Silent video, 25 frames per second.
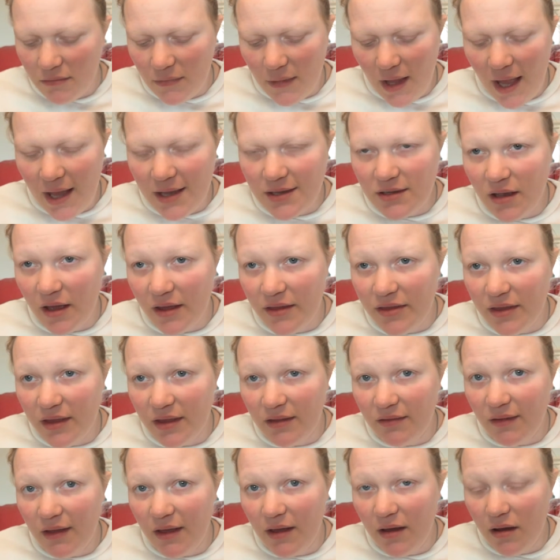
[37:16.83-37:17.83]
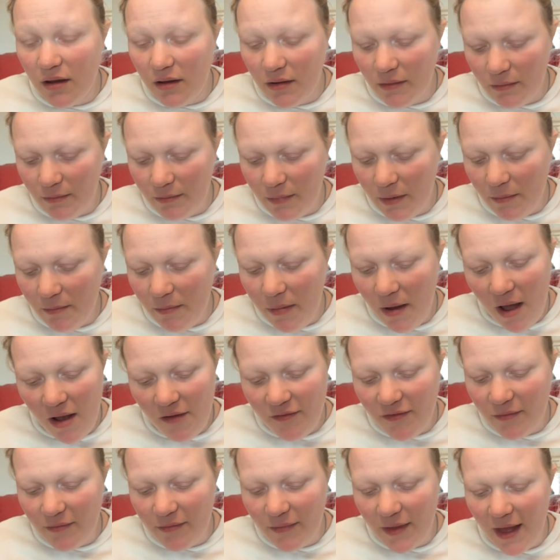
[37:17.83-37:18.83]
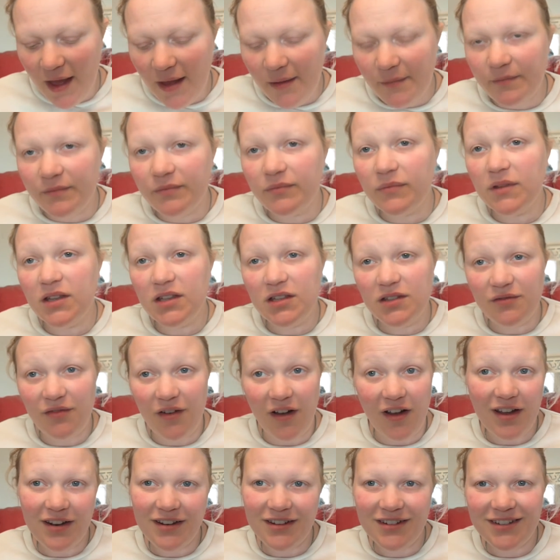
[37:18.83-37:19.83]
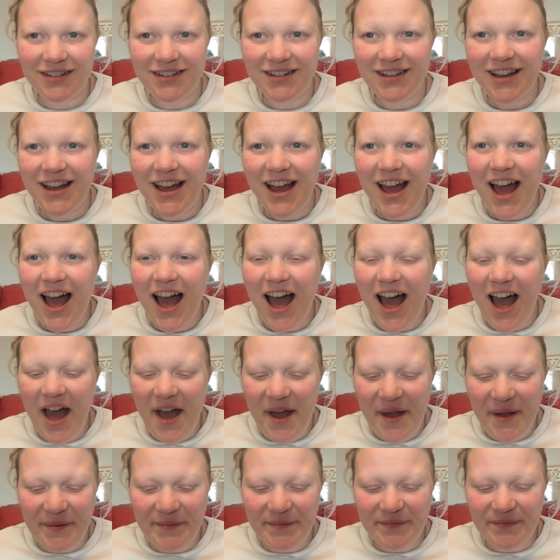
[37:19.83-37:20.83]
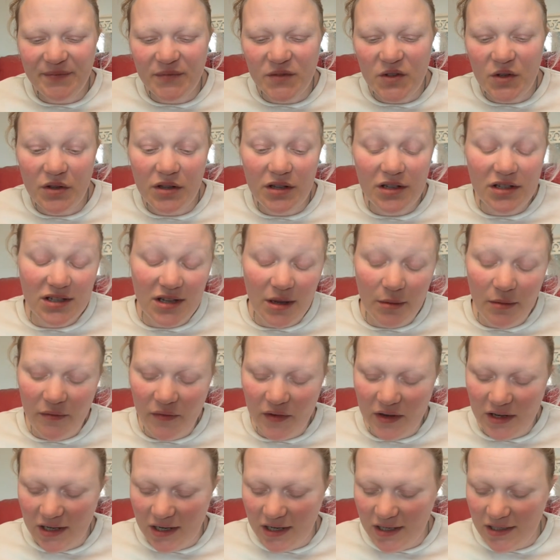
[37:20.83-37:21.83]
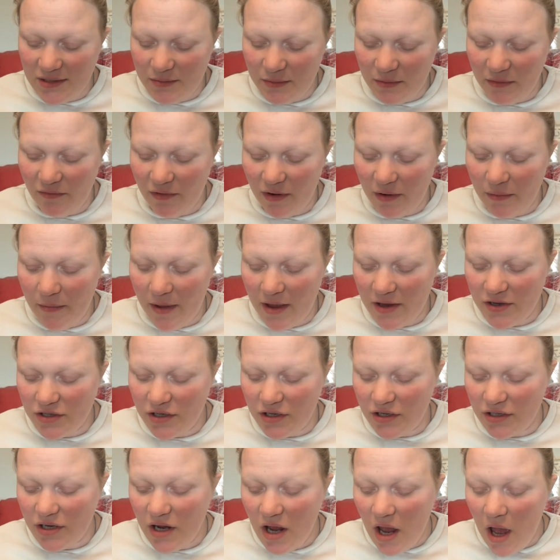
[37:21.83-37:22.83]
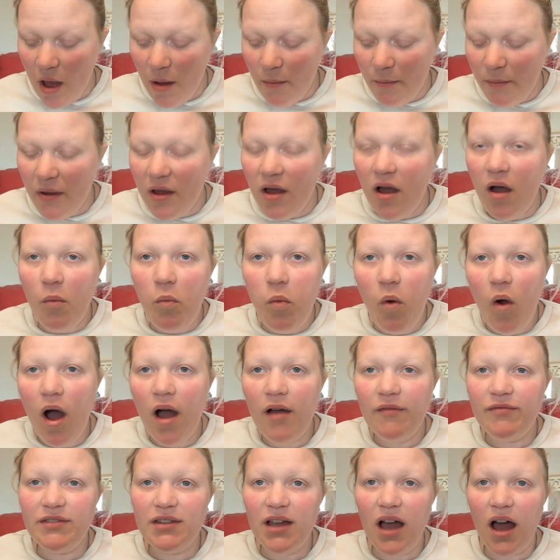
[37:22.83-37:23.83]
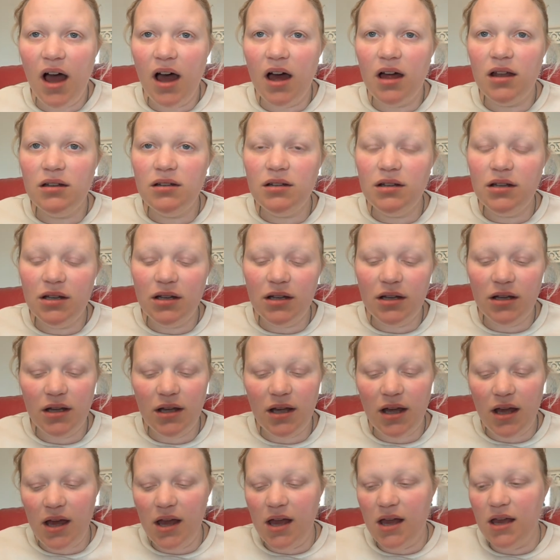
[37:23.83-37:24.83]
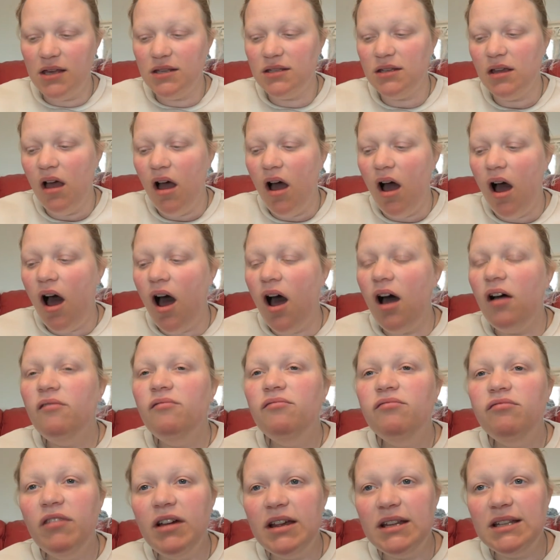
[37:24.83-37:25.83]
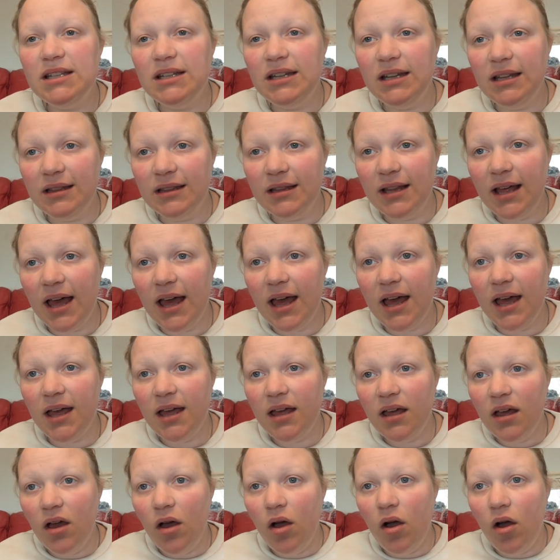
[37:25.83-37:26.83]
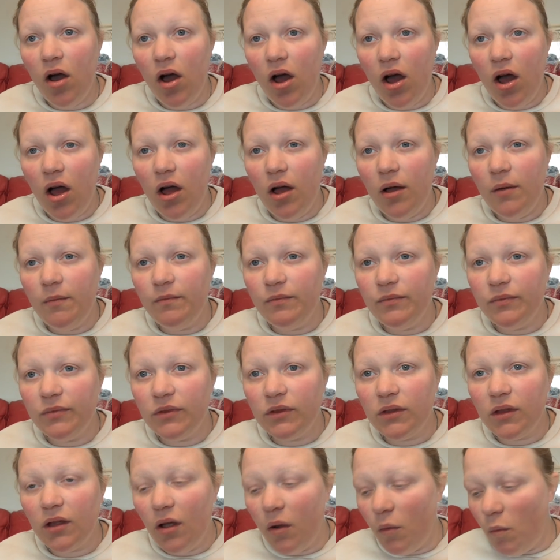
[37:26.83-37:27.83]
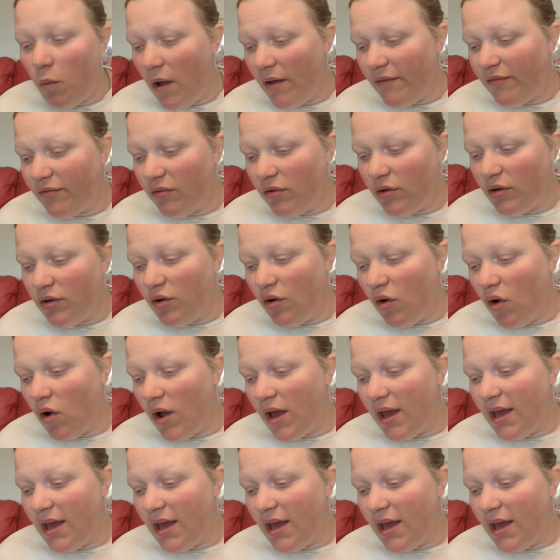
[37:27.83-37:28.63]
as I think they are, but apart from that, it's fine. Some of it needs to be remeasured, but what I've done is I've written in there whether or not